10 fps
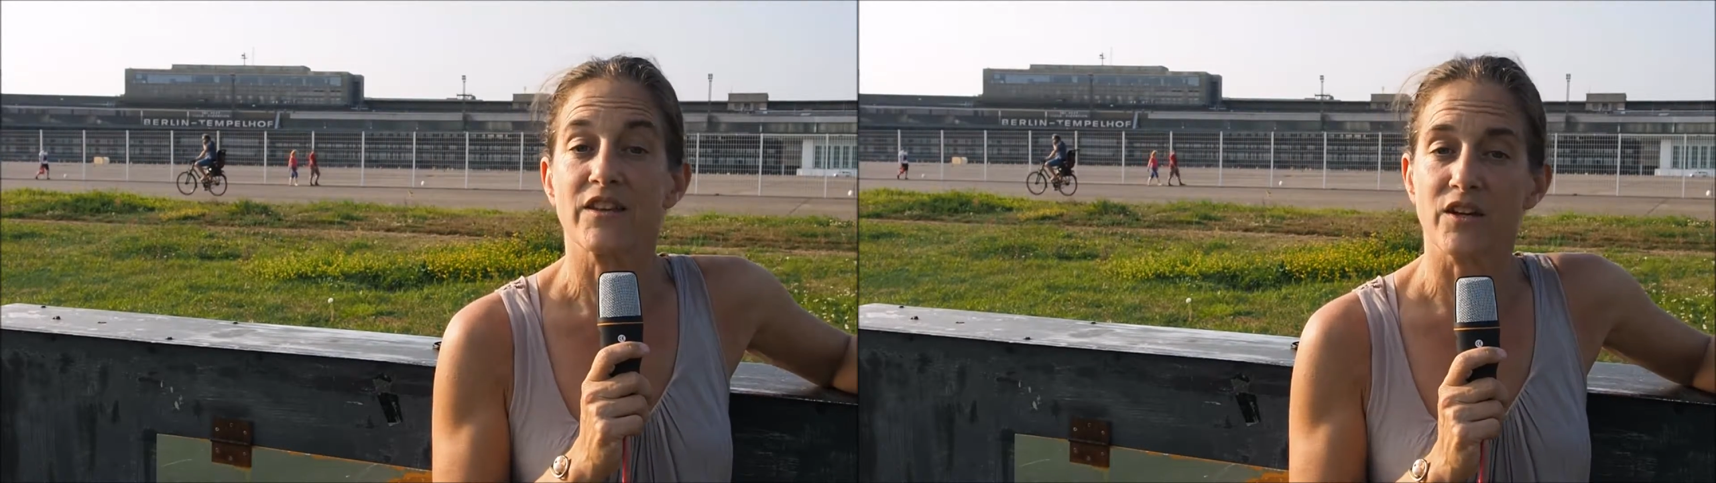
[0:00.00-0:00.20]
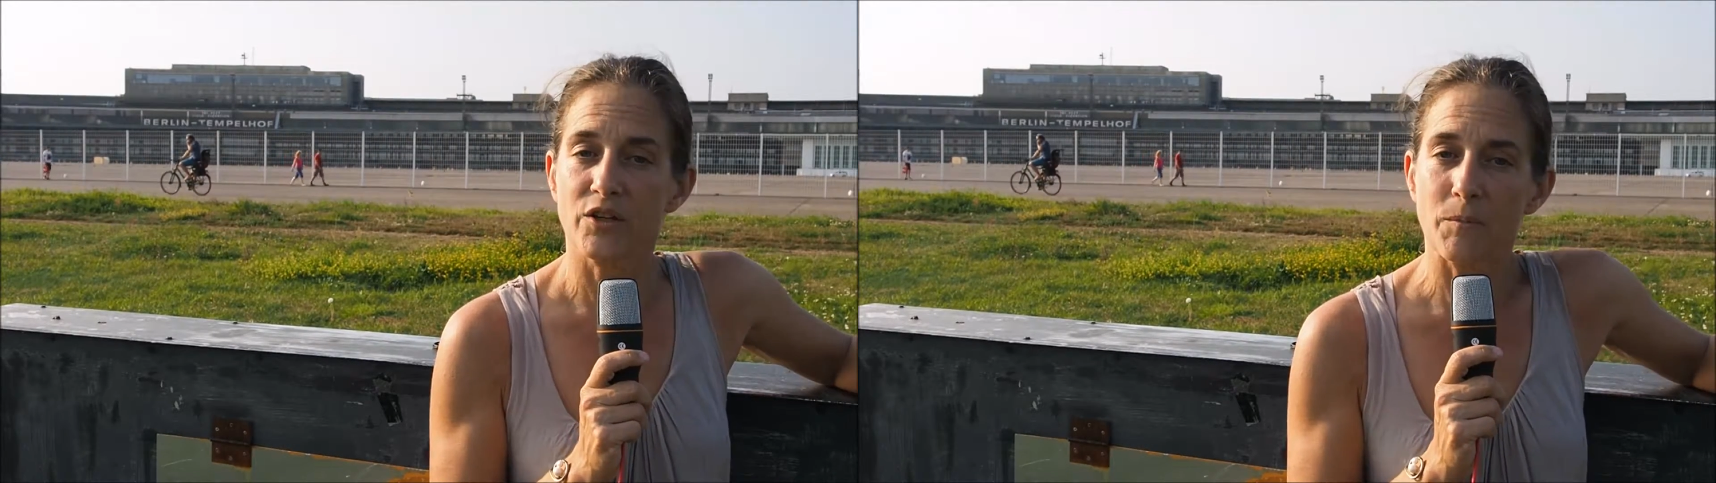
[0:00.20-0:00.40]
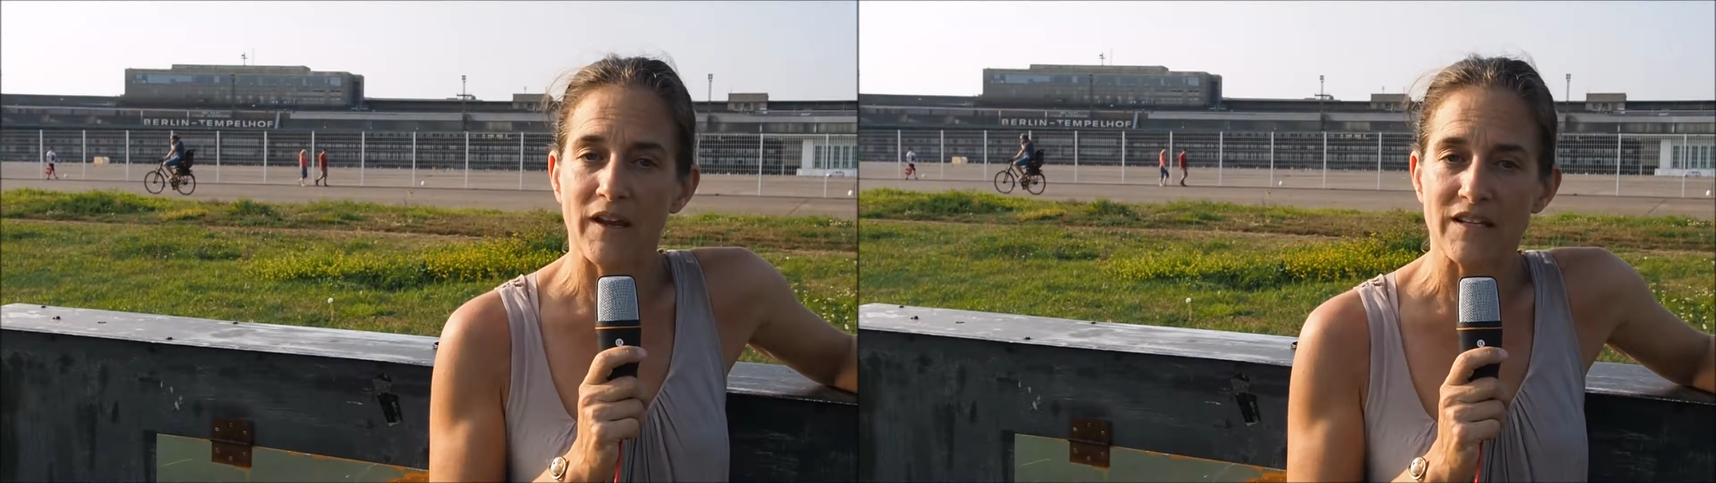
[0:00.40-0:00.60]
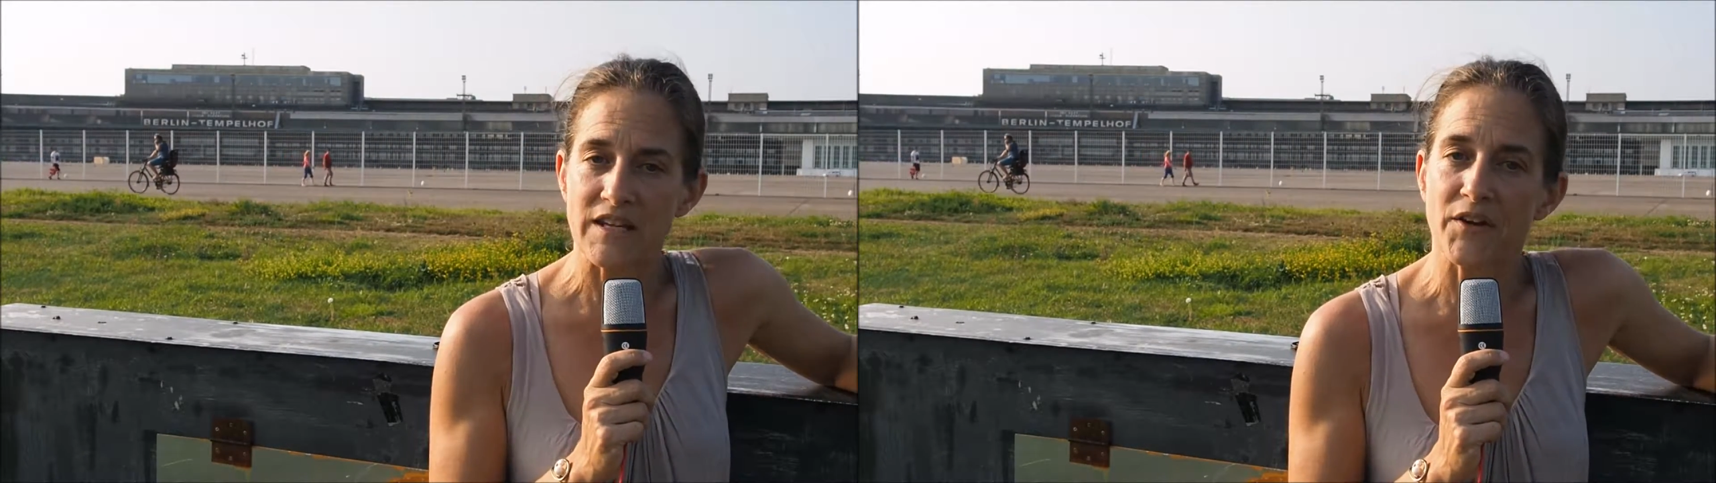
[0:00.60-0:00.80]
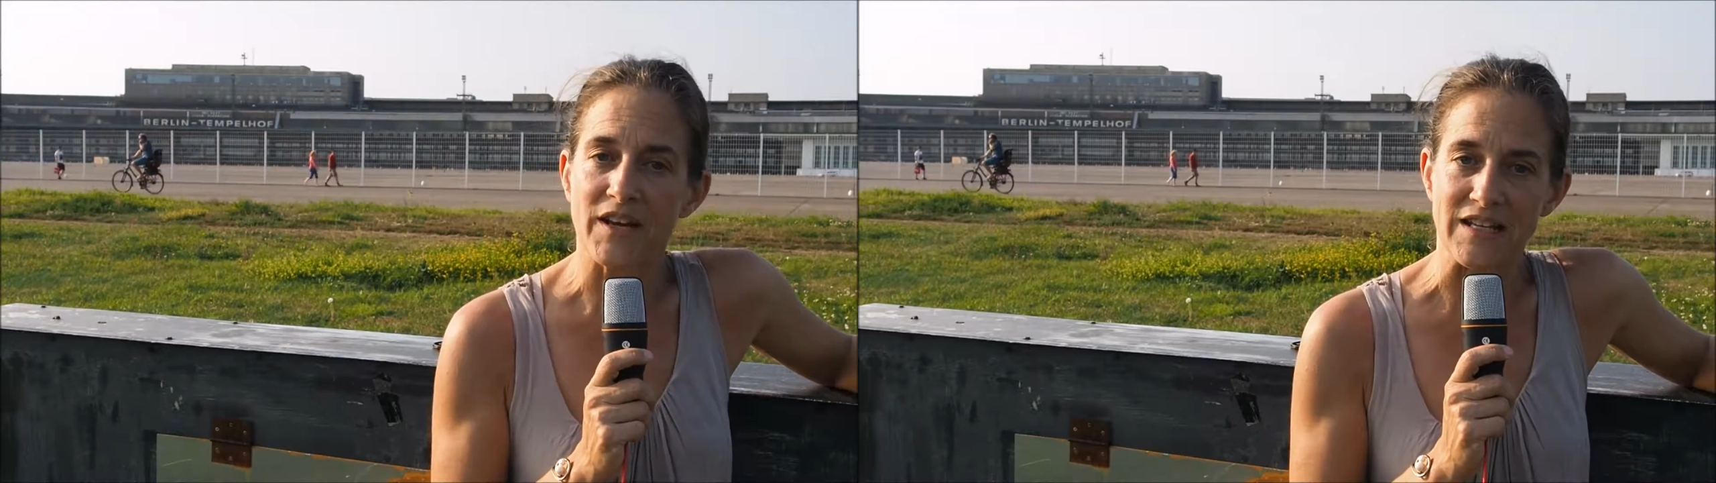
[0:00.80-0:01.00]
their
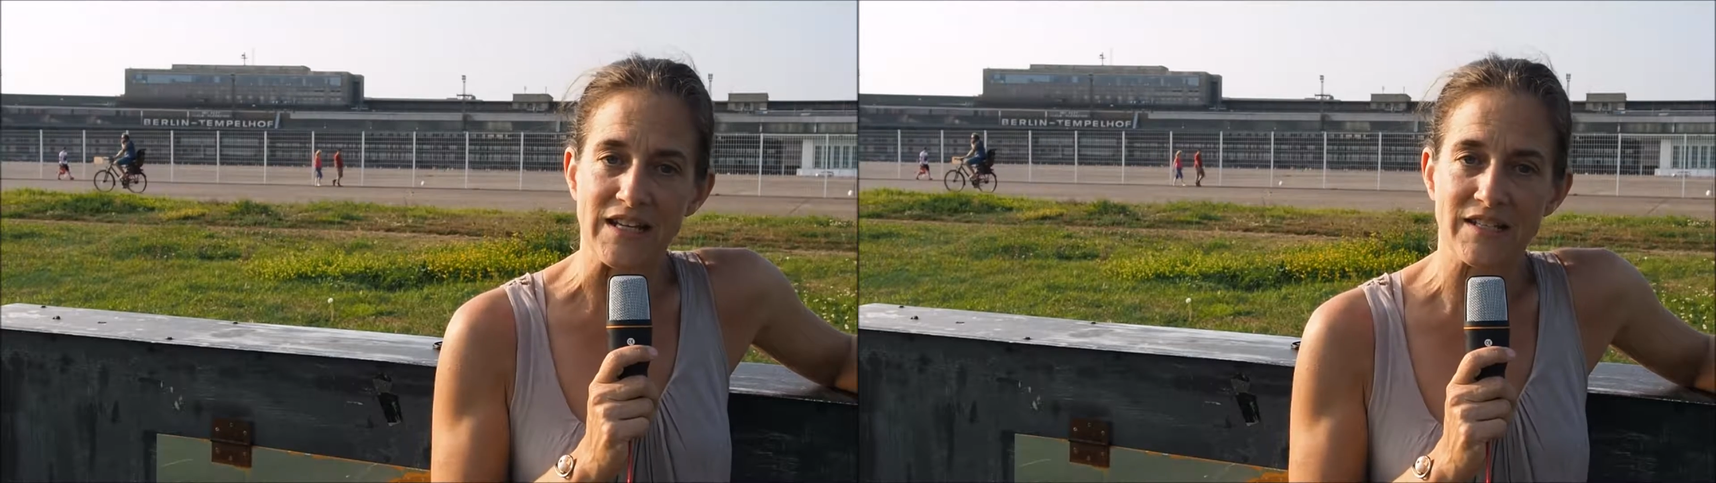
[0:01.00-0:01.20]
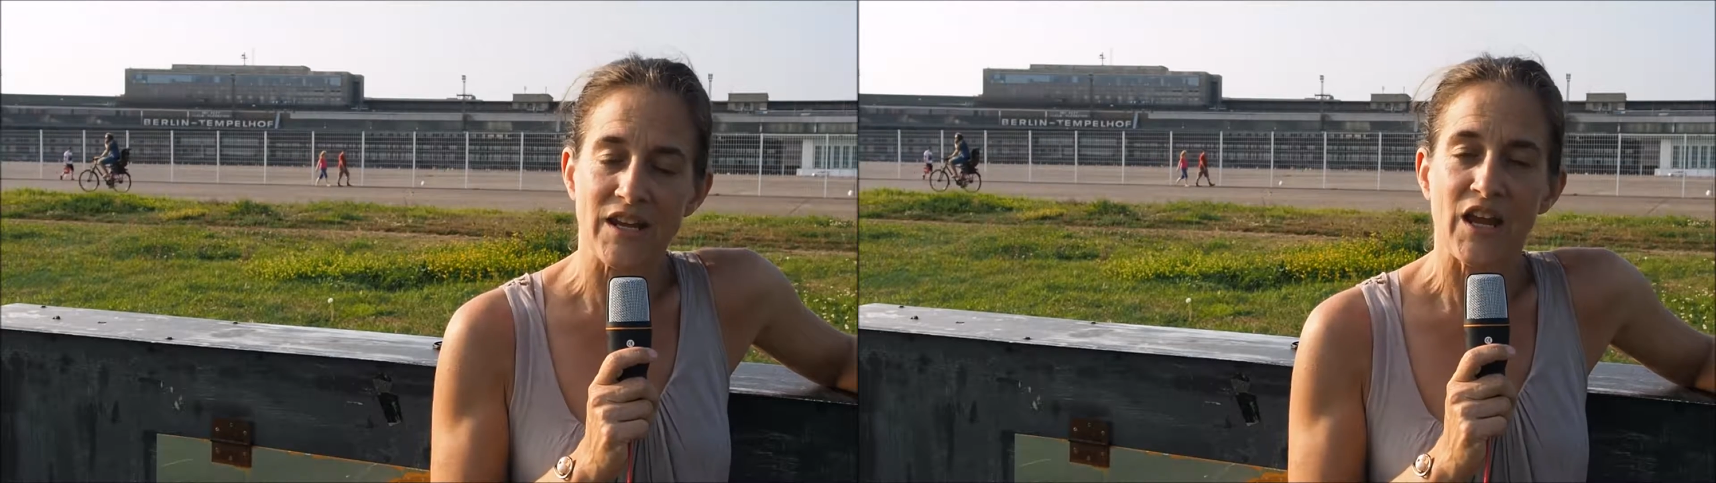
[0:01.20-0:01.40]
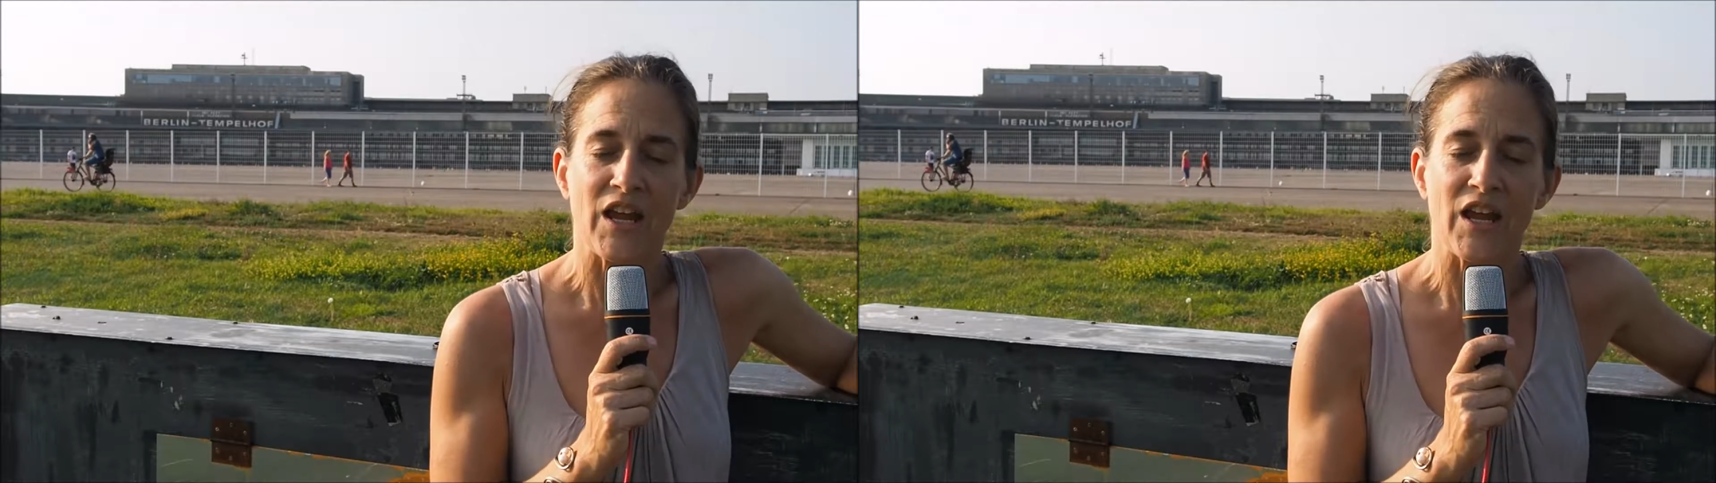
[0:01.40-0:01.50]
humanitarian needs.